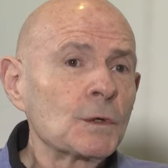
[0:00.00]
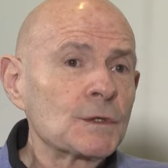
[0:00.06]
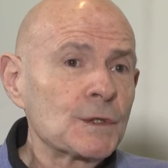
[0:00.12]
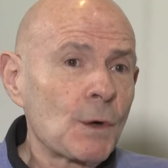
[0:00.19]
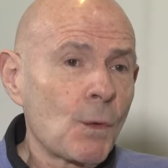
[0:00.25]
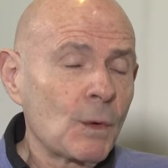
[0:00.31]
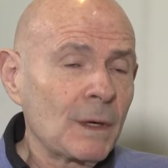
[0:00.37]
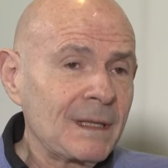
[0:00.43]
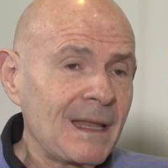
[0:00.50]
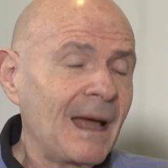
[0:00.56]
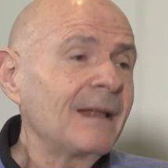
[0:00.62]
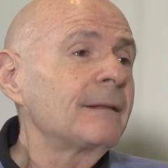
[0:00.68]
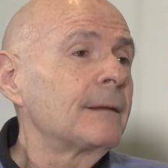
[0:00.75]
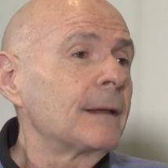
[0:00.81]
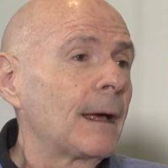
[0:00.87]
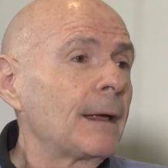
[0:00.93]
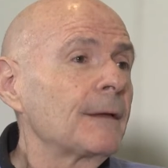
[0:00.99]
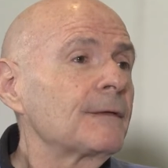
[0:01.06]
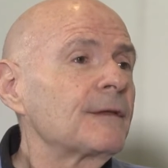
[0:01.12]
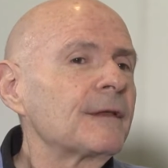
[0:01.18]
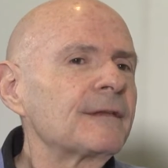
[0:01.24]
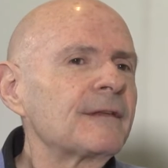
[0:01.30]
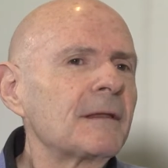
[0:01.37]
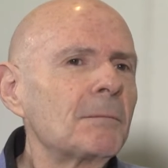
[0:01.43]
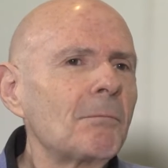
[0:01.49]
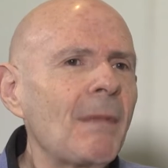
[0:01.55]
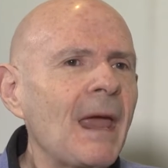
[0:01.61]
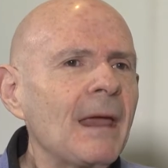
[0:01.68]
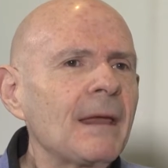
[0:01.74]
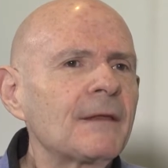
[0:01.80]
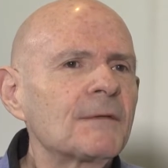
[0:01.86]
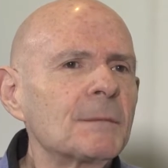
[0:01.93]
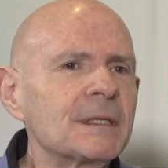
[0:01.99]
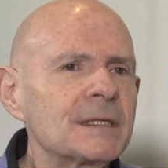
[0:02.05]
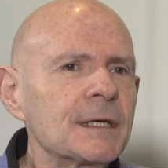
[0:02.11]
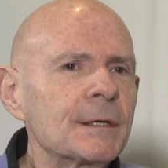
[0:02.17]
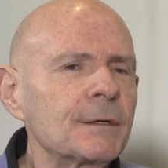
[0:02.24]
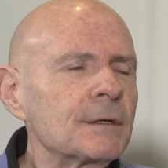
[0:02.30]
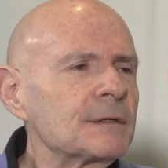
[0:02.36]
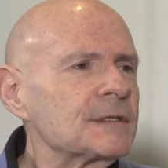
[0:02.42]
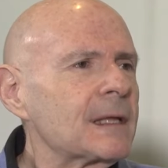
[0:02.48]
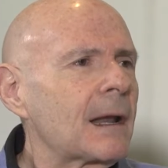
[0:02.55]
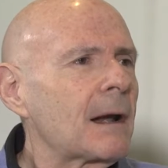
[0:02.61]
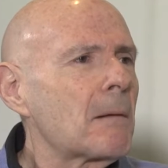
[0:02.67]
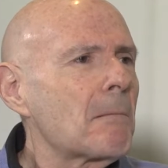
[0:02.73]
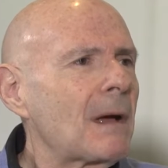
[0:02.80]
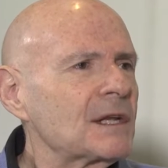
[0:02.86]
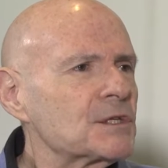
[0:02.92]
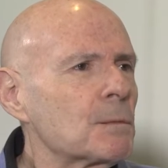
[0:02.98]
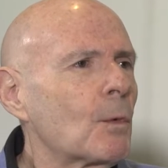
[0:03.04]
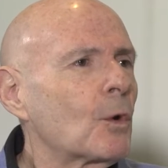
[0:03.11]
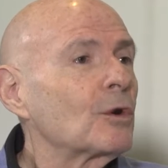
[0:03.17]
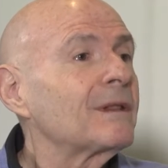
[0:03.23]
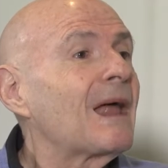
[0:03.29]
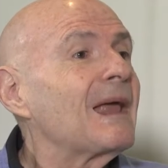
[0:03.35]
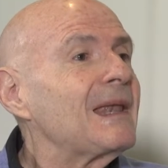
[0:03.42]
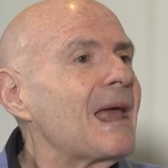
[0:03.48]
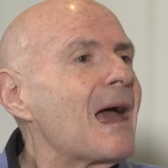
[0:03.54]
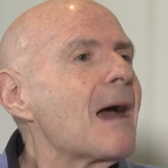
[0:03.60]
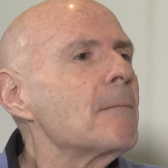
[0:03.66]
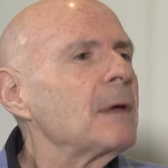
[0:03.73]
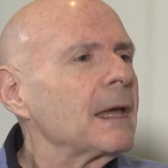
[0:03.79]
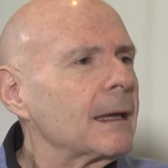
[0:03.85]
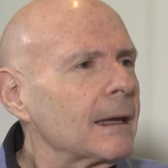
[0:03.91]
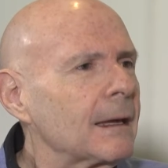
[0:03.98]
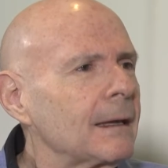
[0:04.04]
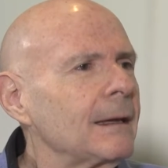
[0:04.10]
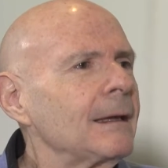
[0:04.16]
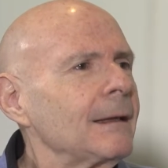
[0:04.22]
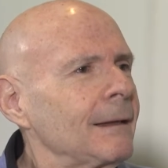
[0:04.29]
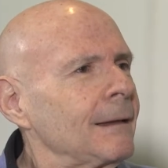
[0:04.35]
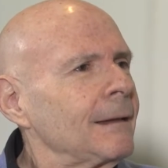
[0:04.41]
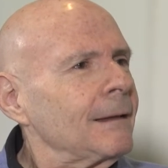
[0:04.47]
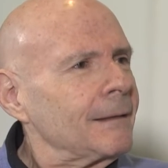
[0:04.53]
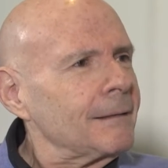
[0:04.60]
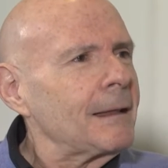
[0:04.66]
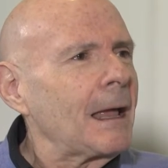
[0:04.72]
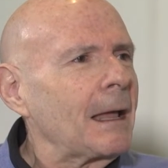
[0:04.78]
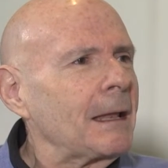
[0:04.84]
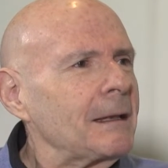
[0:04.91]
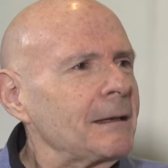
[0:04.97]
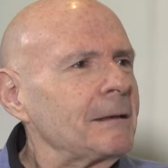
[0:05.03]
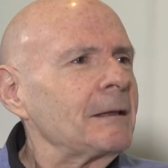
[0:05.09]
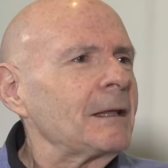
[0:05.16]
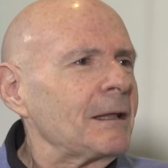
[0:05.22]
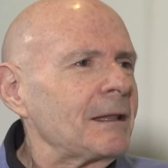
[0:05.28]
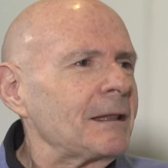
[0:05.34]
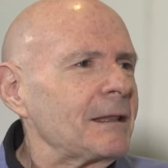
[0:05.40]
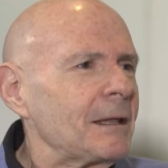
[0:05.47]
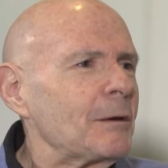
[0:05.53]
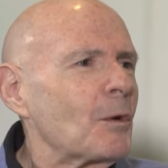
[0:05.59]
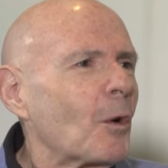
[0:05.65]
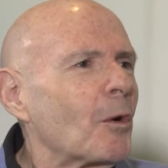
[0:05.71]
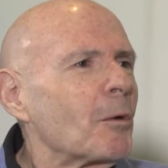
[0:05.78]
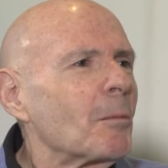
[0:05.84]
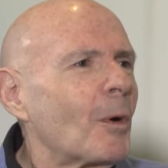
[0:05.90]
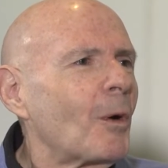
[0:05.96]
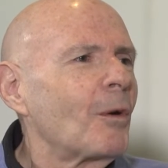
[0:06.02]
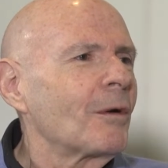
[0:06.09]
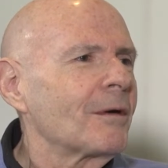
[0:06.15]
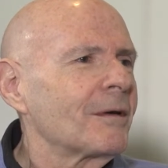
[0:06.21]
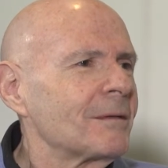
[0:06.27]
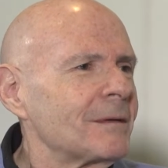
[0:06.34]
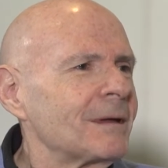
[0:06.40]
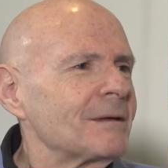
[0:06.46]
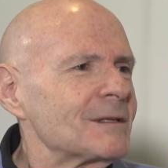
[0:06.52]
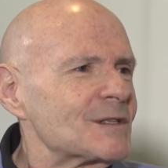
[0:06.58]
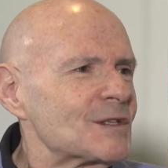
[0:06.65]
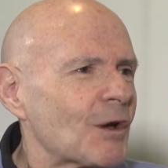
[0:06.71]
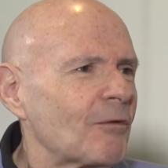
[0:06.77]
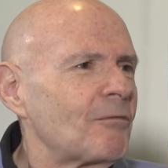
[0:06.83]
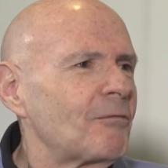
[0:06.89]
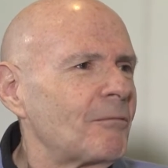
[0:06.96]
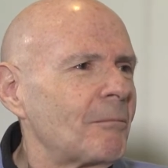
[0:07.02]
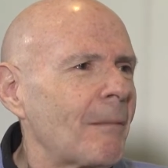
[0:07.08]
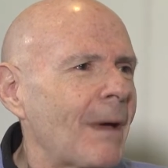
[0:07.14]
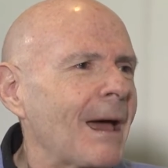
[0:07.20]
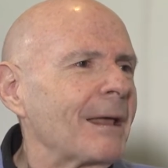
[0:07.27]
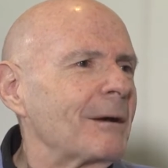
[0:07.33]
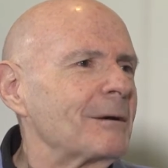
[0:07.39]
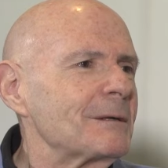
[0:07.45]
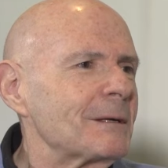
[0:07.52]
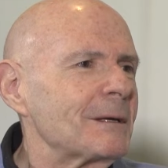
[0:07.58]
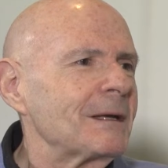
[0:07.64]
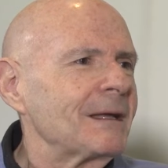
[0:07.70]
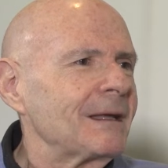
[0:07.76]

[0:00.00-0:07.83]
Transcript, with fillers: So, what that does is it makes materials that are much more dynamic than the normal soft matter.